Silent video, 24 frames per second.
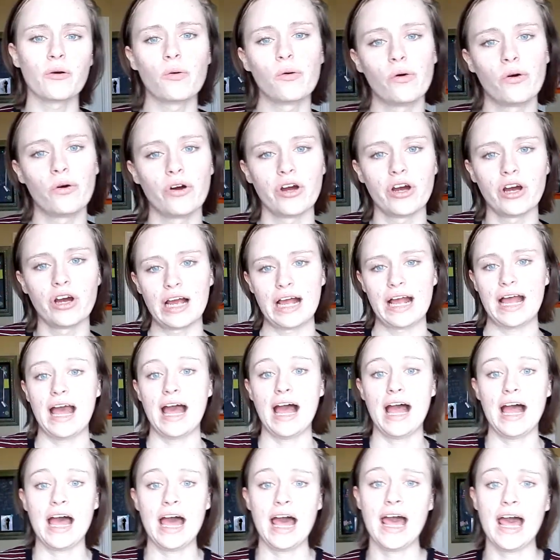or
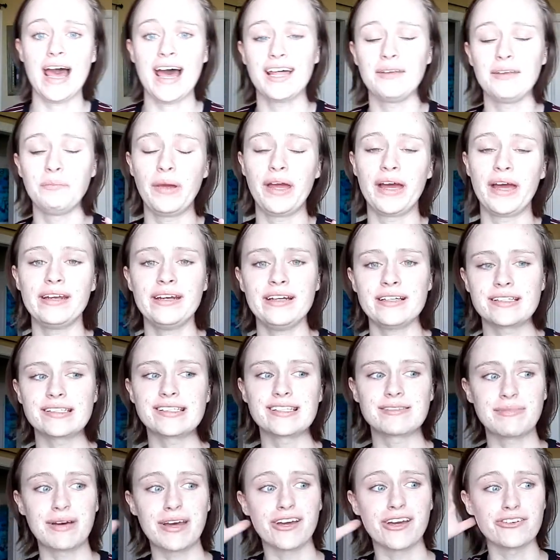a headband.
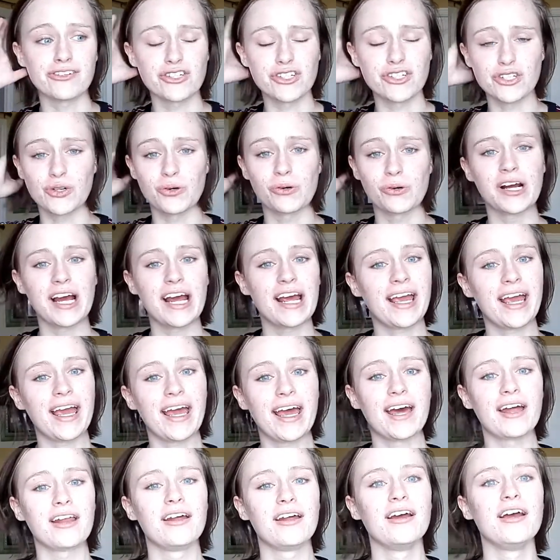Since my hair is short, I
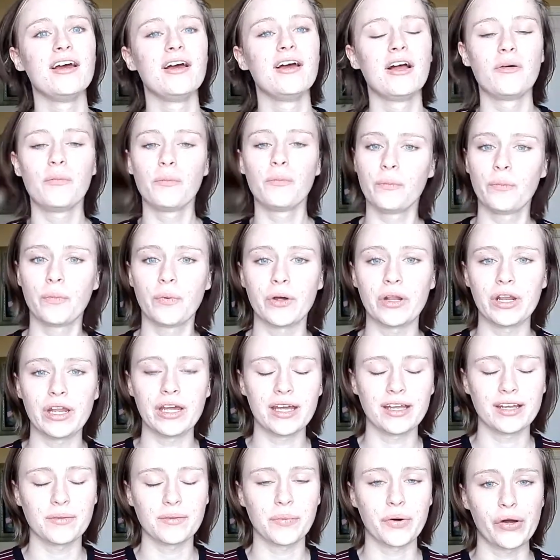can't put
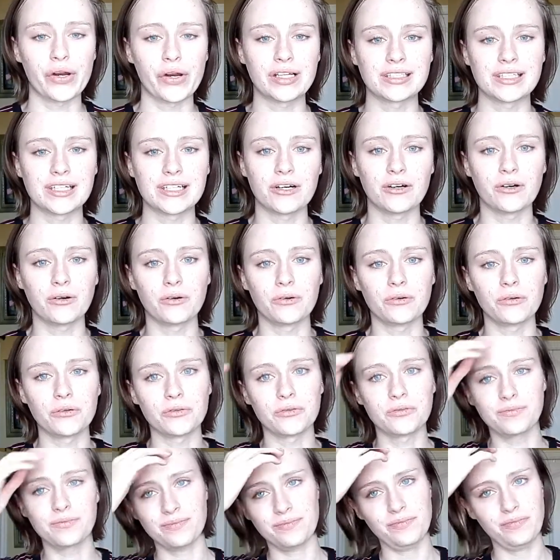it in a ponytail,
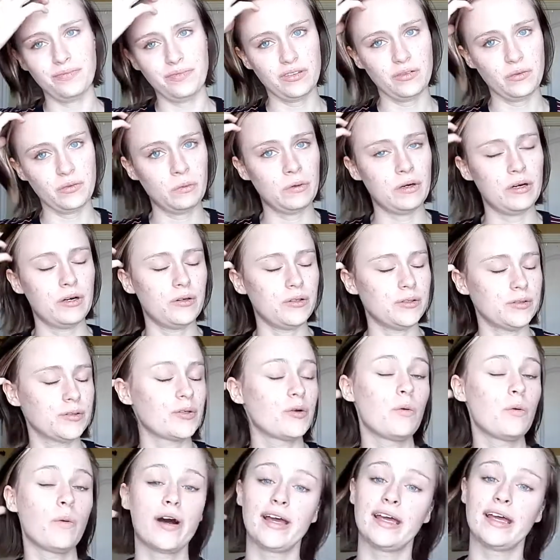well,
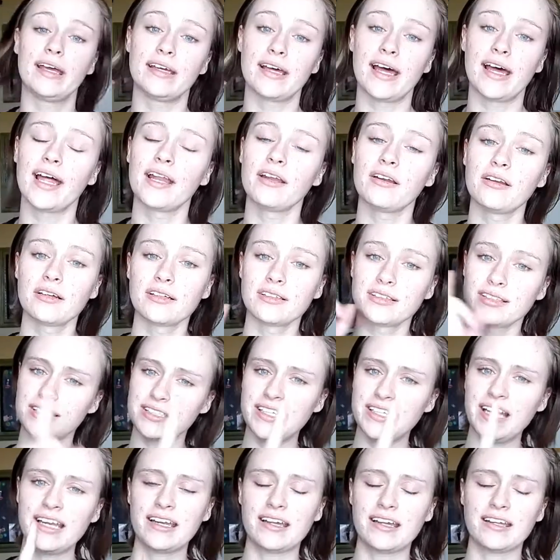quite yet. It's
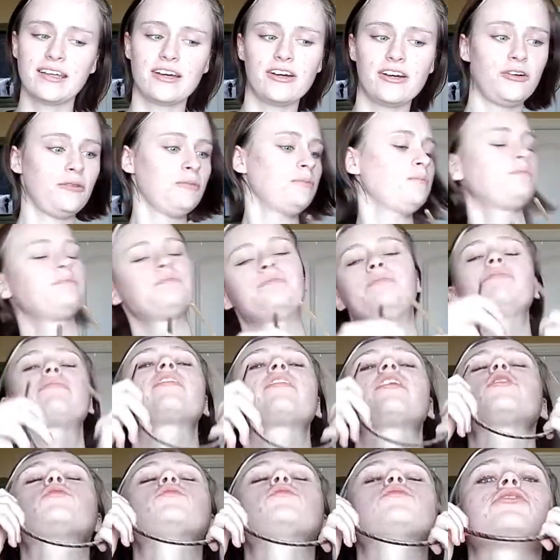getting there.
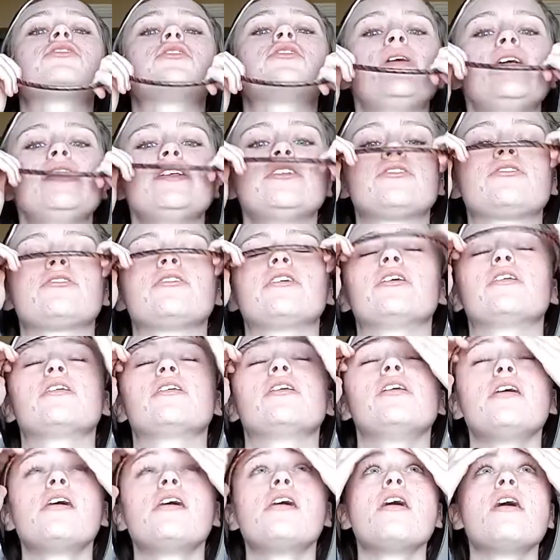So we're just gonna go ahead and start
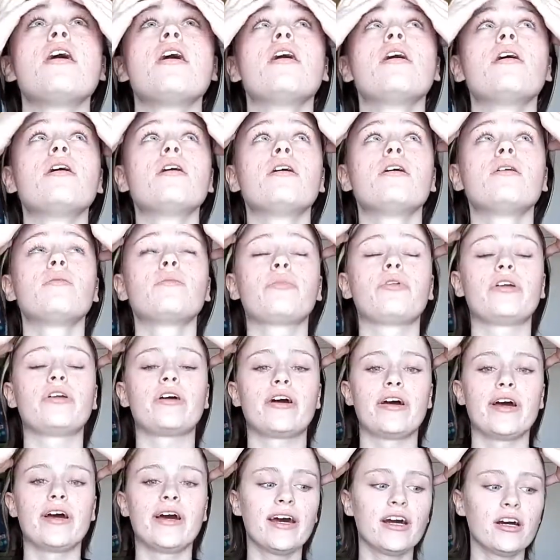pulling
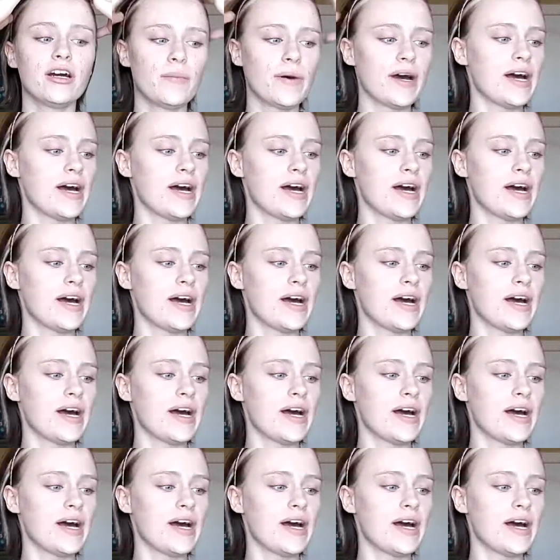our hair